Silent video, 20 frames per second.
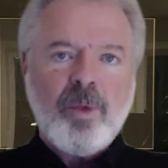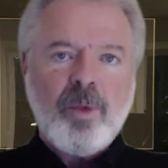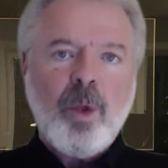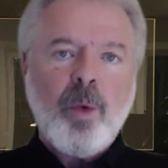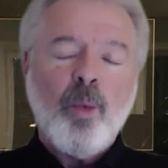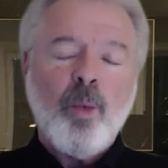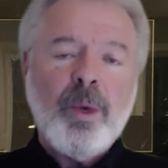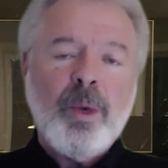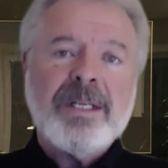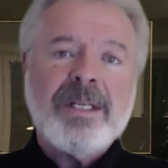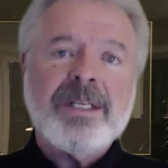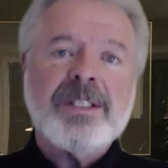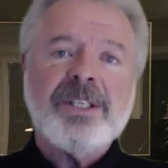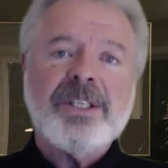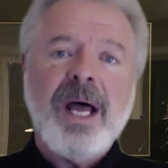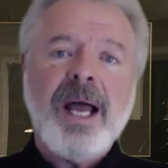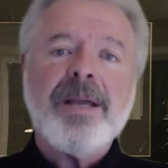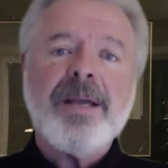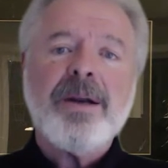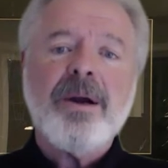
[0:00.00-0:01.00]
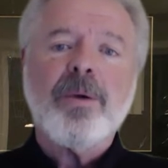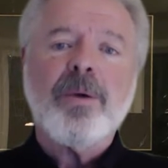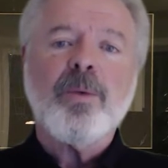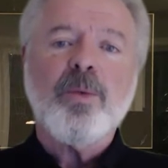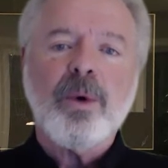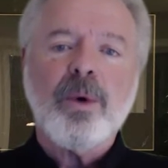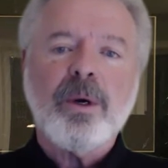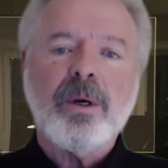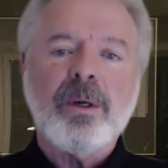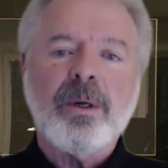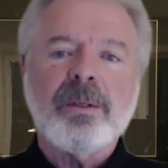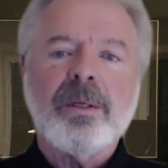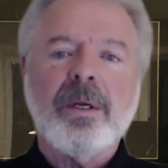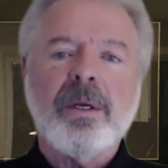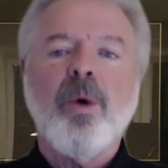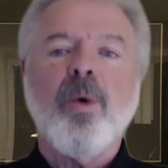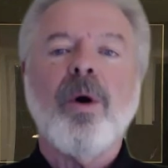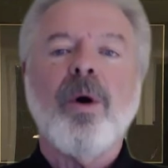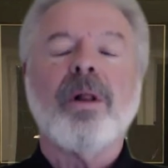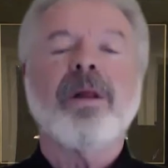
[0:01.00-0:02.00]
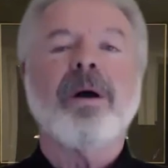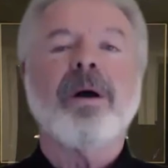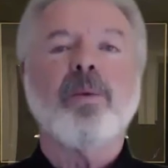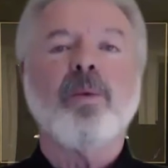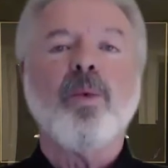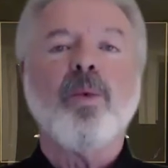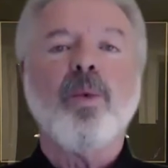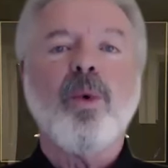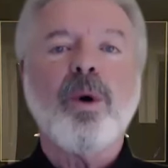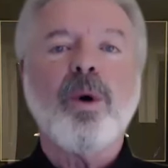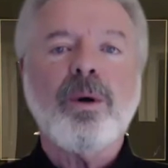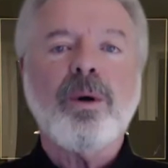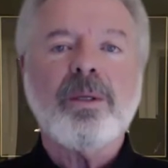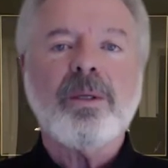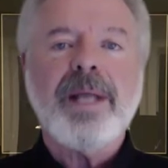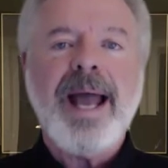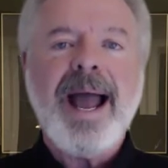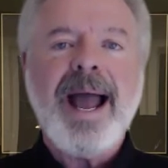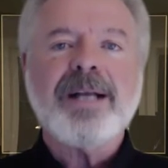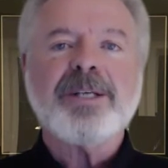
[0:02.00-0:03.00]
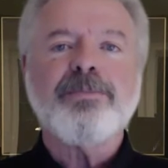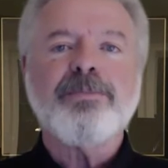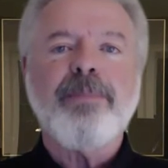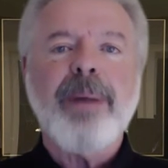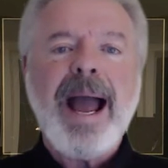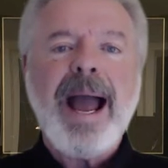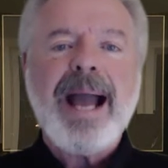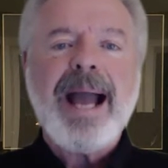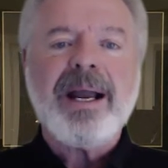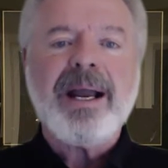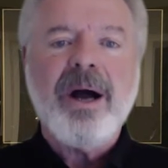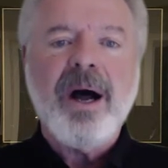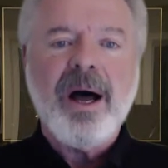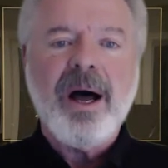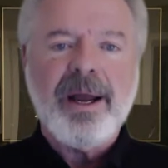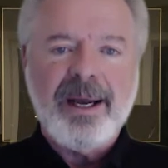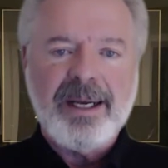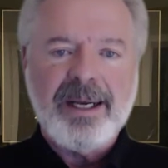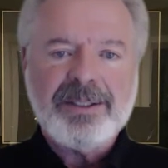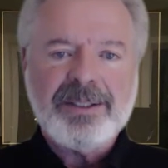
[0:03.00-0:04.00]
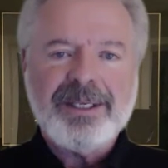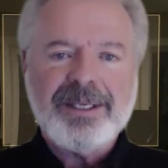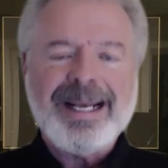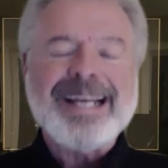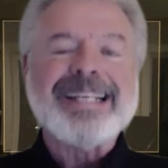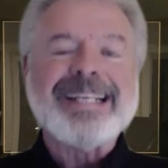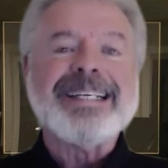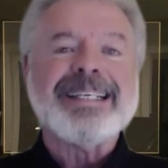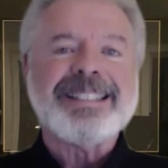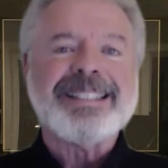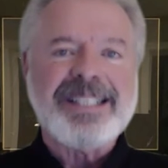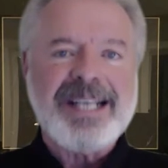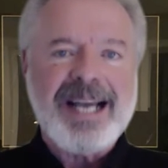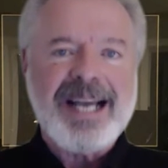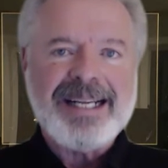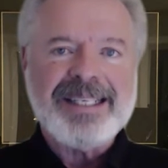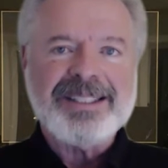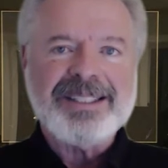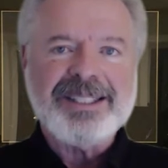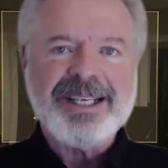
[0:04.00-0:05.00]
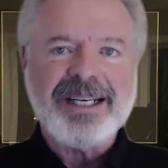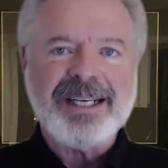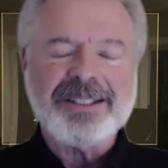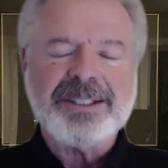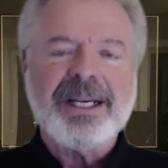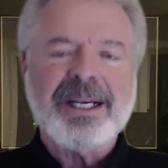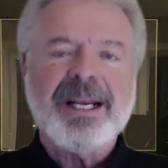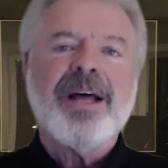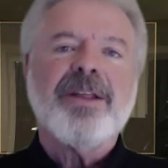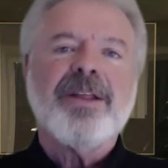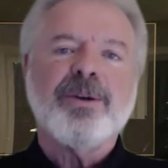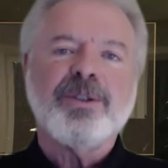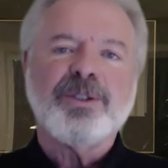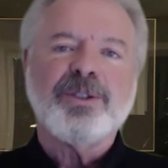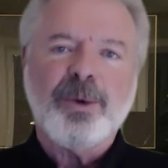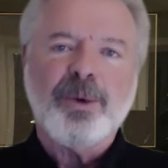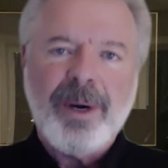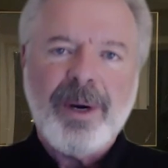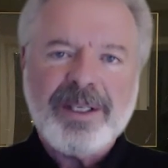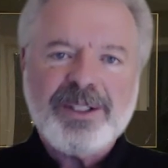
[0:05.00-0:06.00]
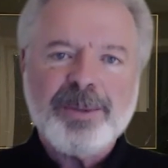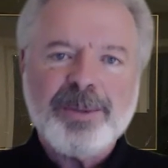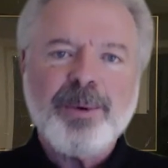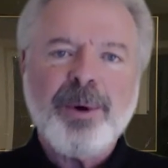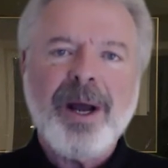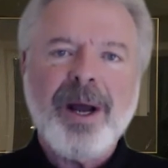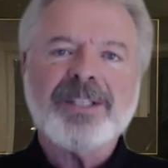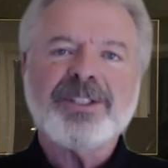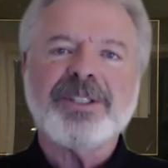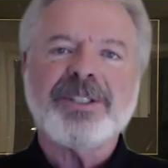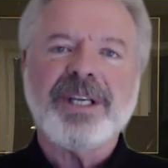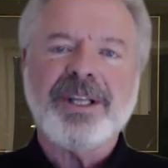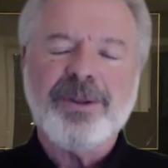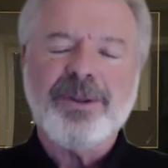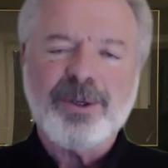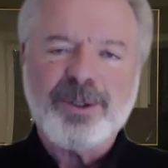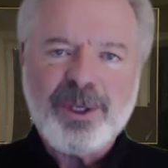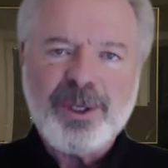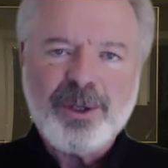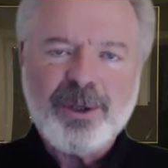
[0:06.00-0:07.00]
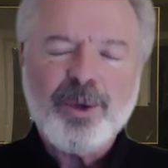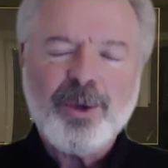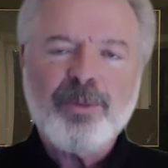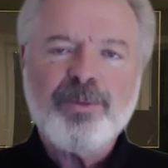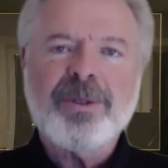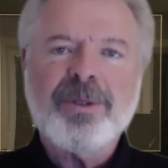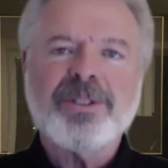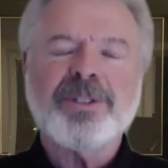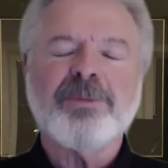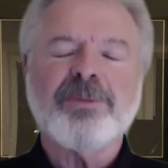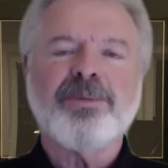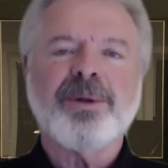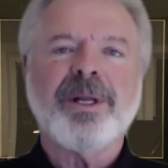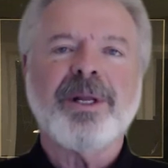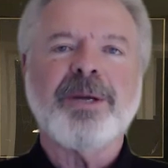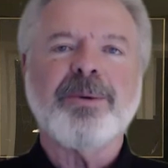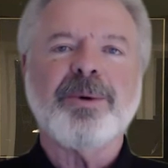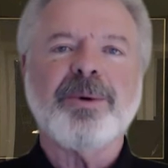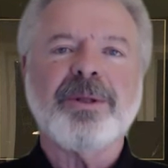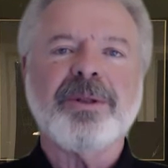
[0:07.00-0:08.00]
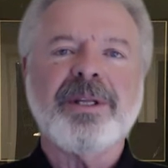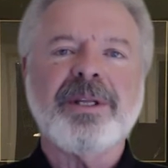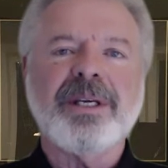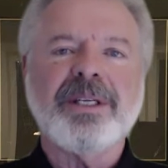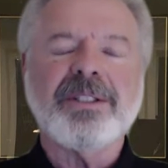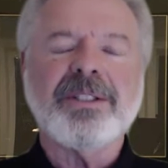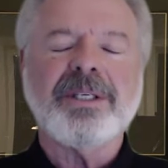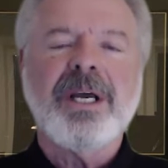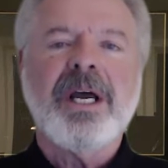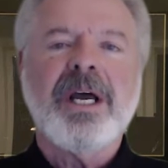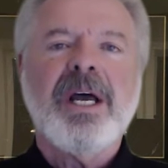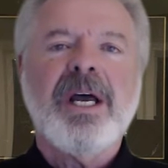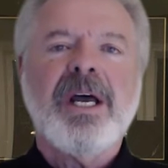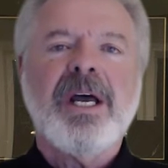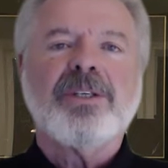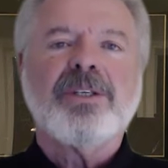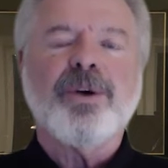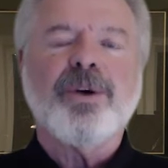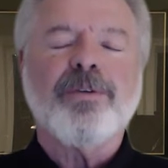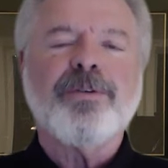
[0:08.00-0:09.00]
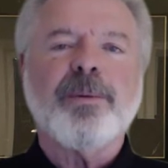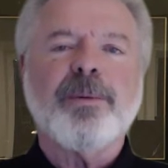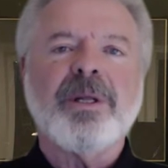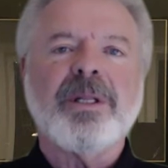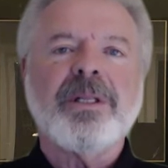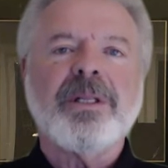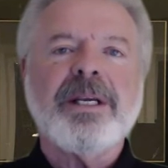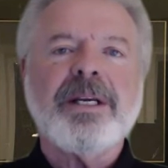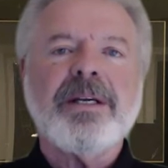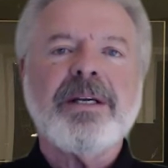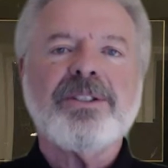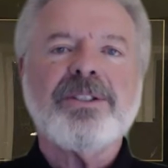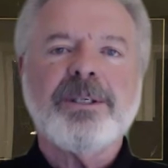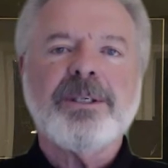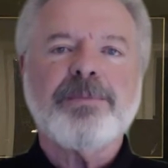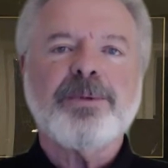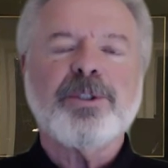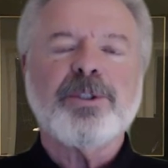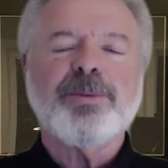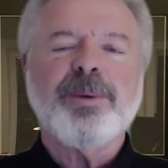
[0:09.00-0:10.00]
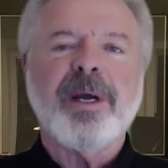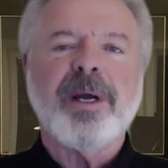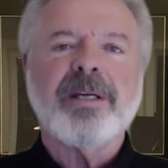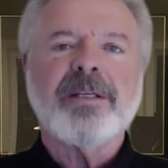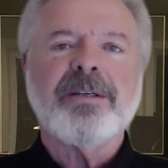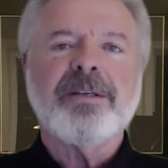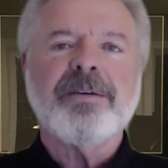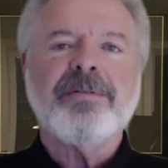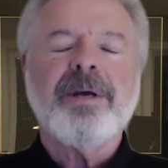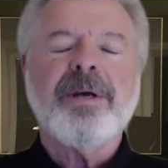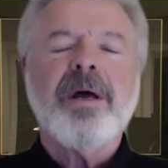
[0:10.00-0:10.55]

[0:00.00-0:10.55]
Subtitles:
we design our world while our world acts back on us and designs us. There's a reciprocity, there's a loop that's in play with this. So, from a leadership perspective,